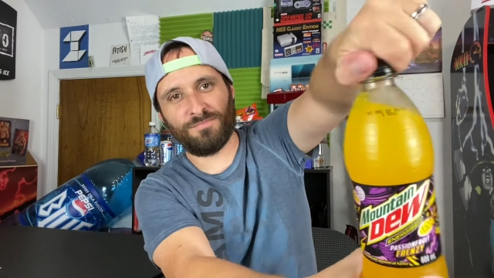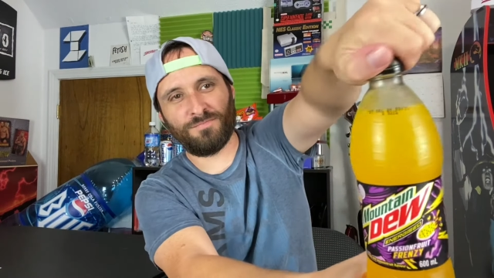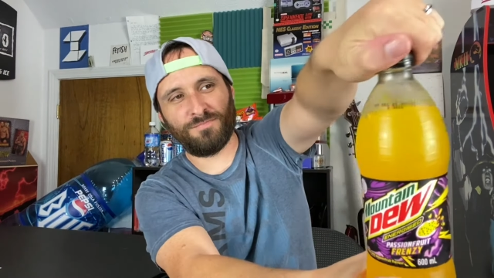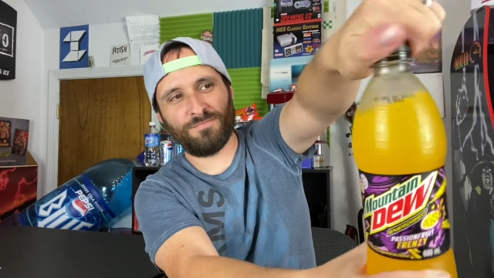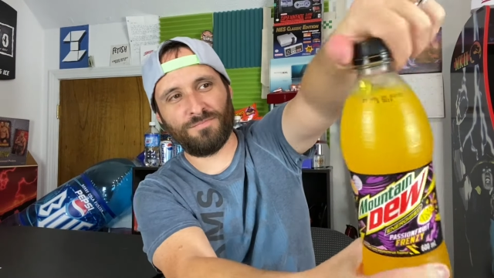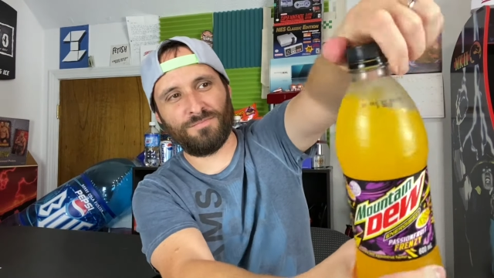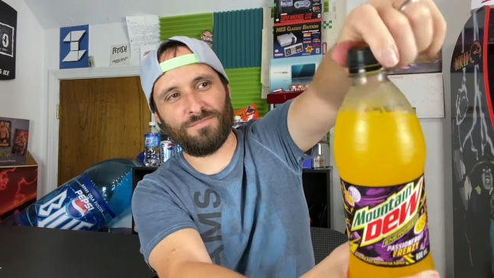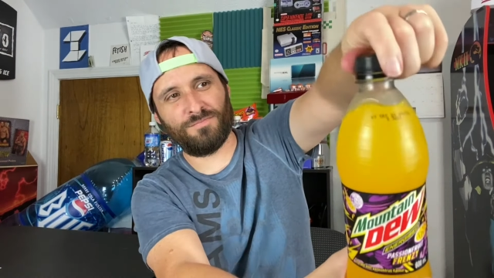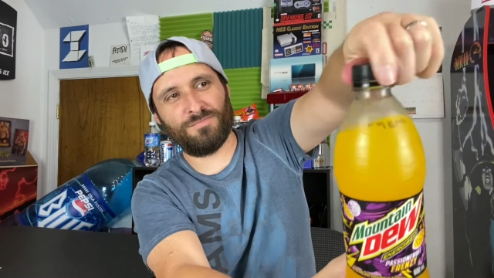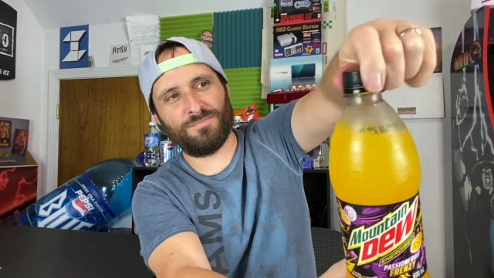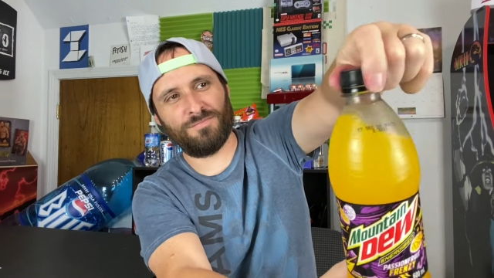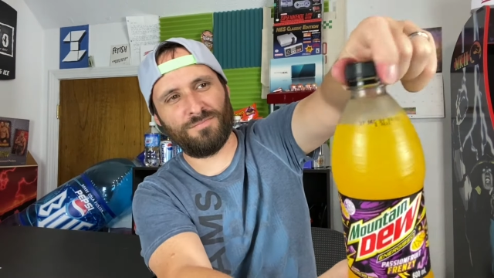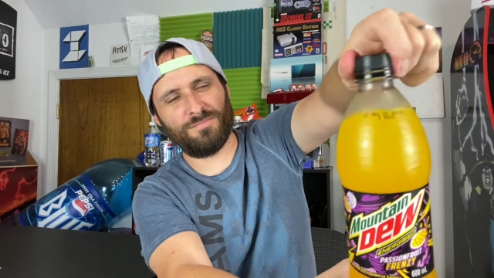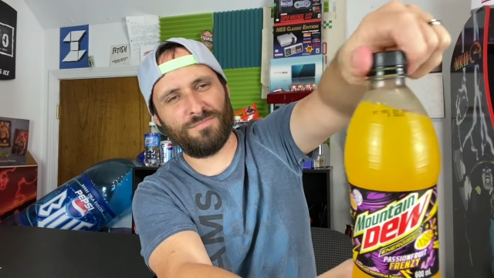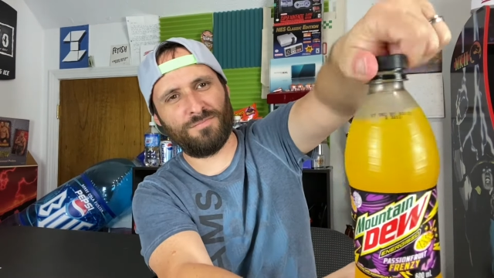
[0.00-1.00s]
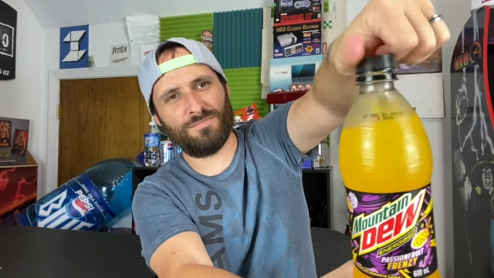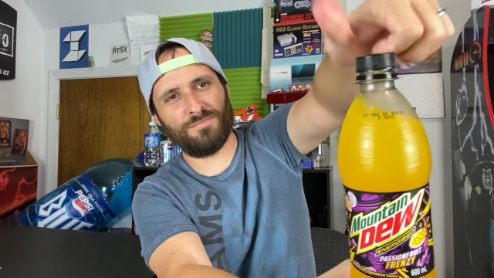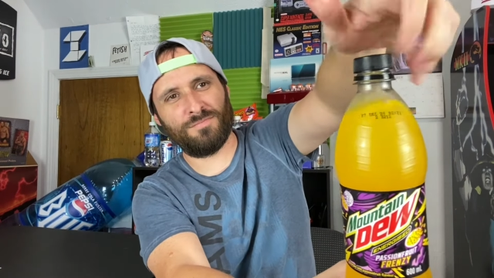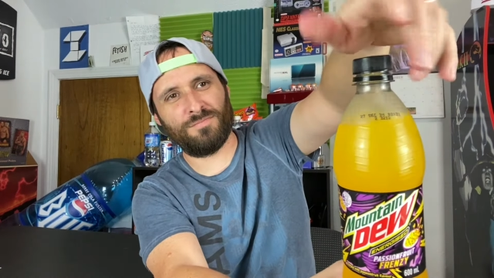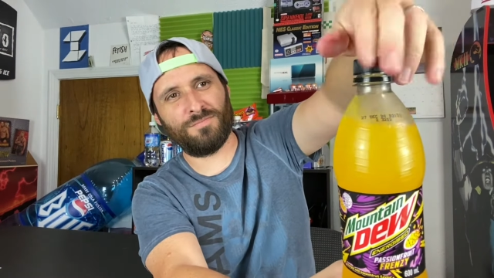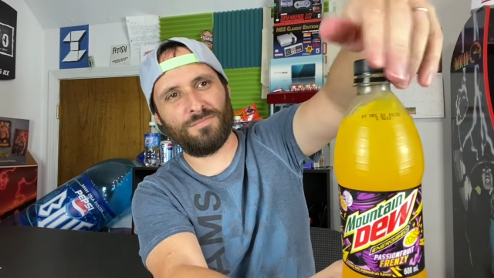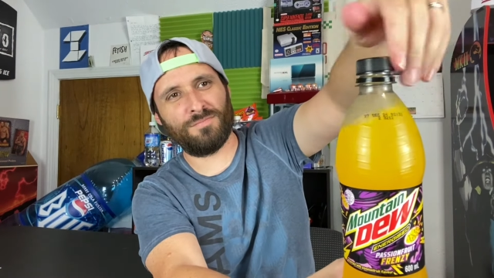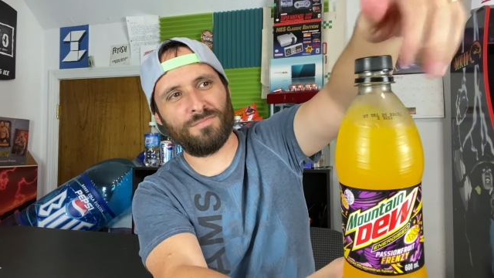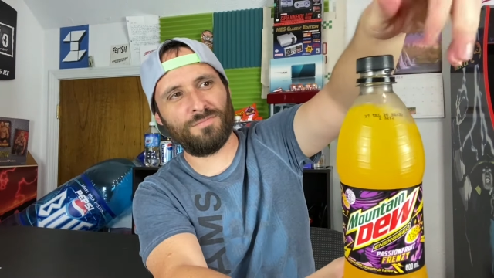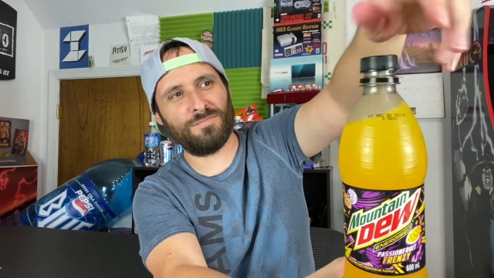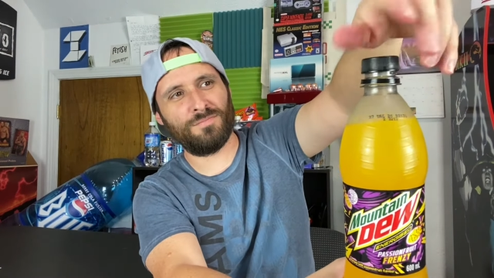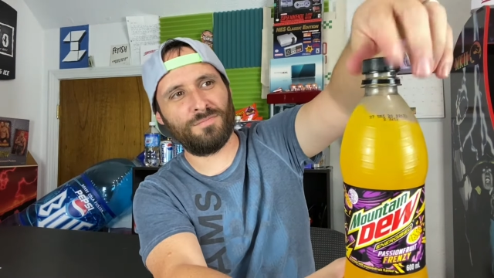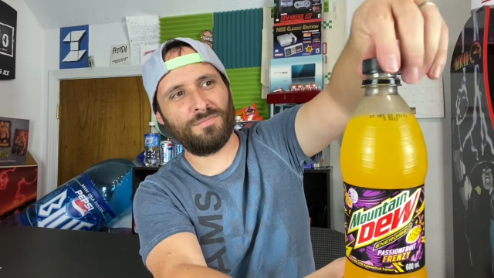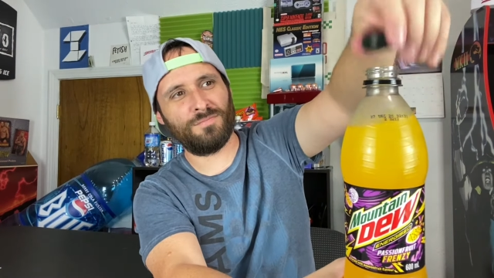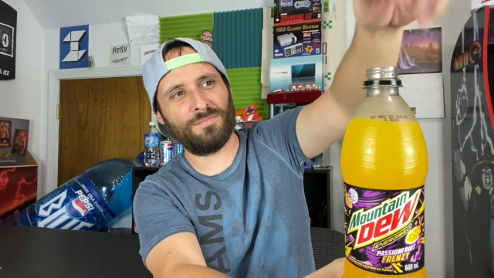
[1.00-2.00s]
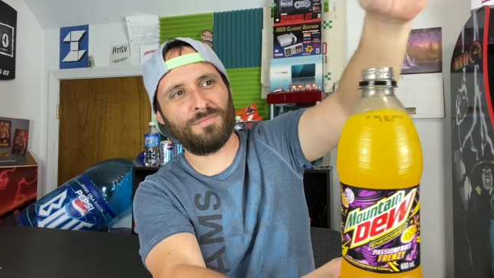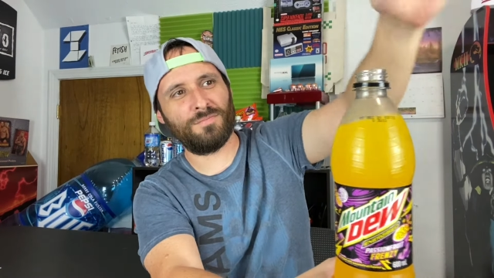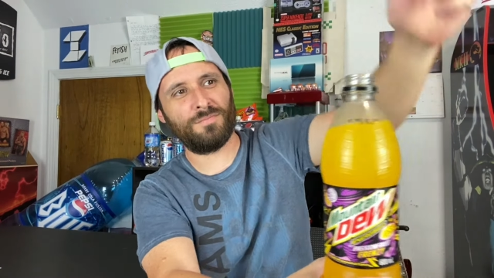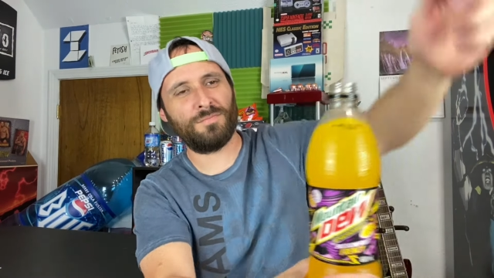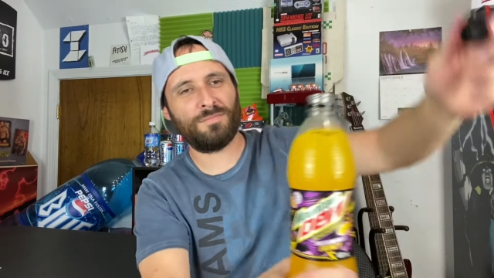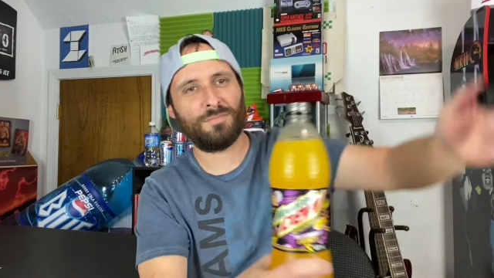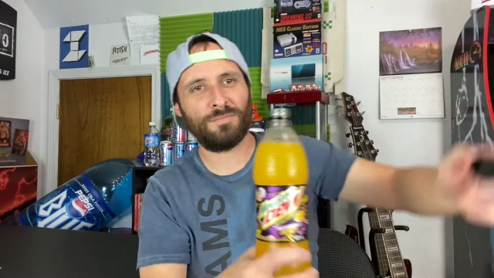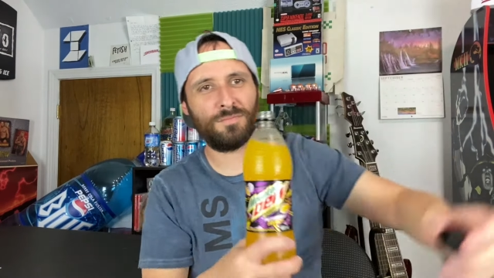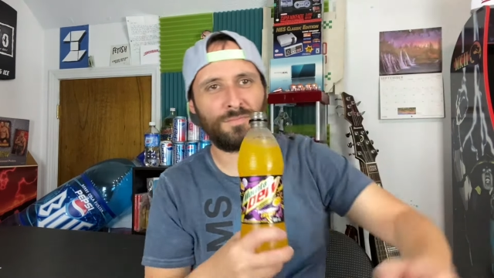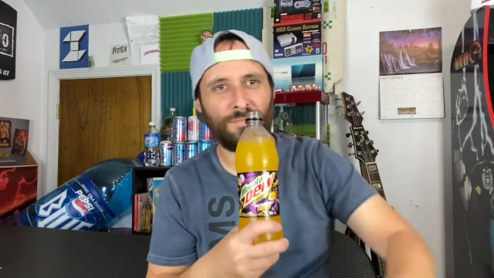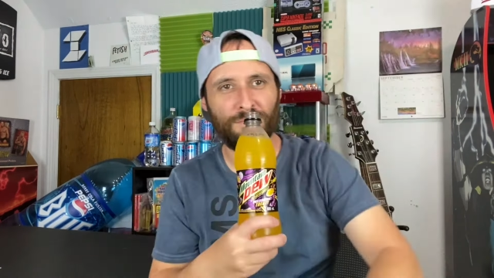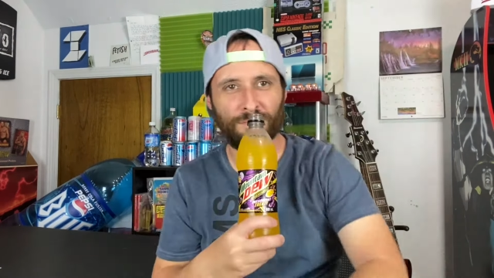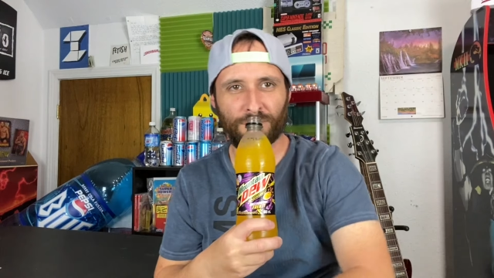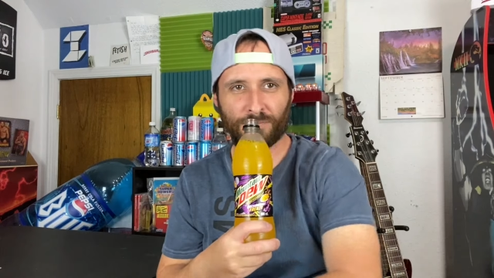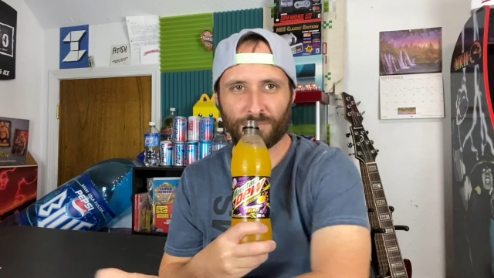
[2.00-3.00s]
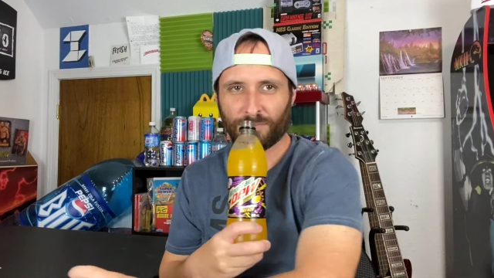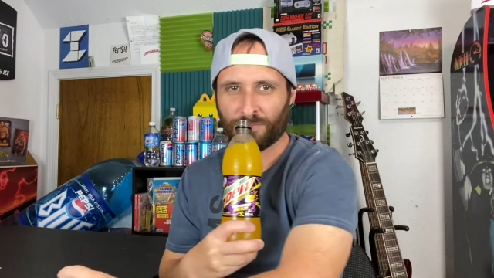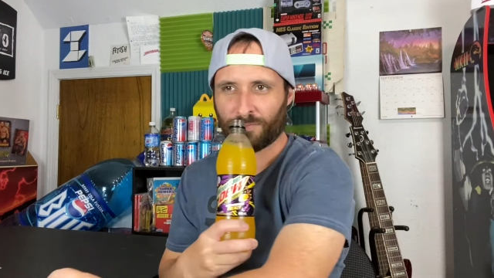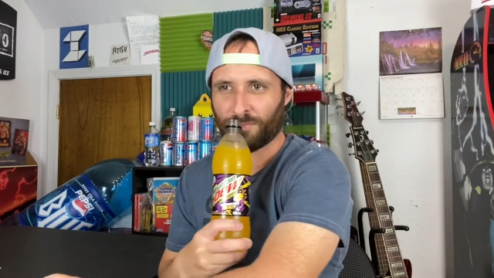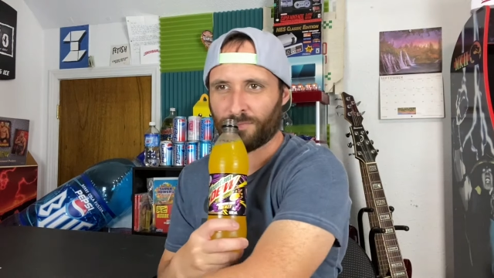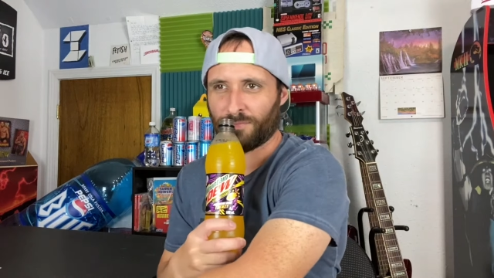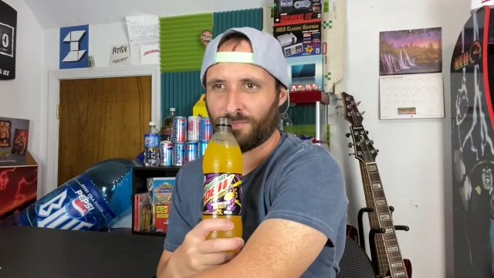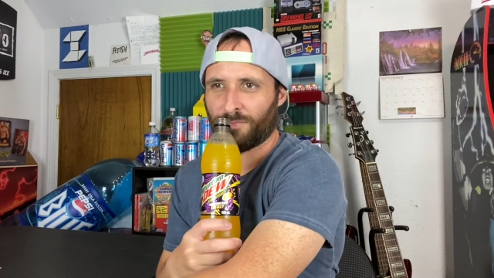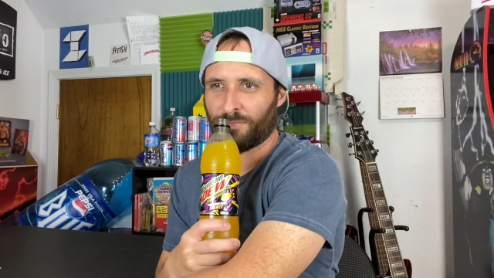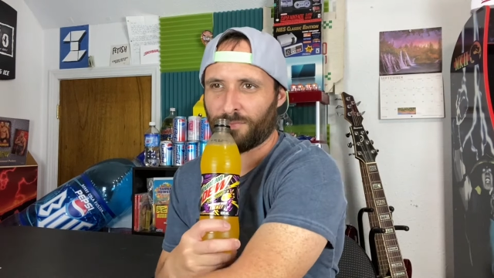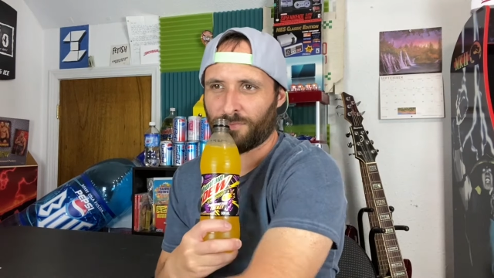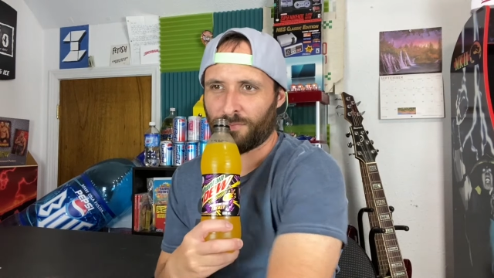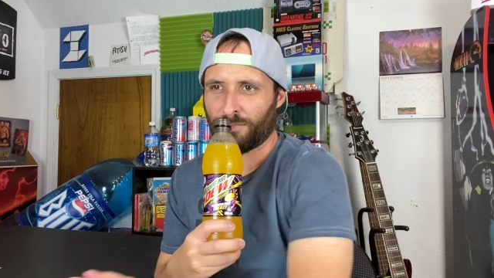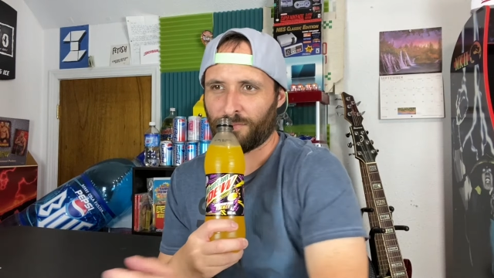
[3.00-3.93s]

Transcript: (no one is talking)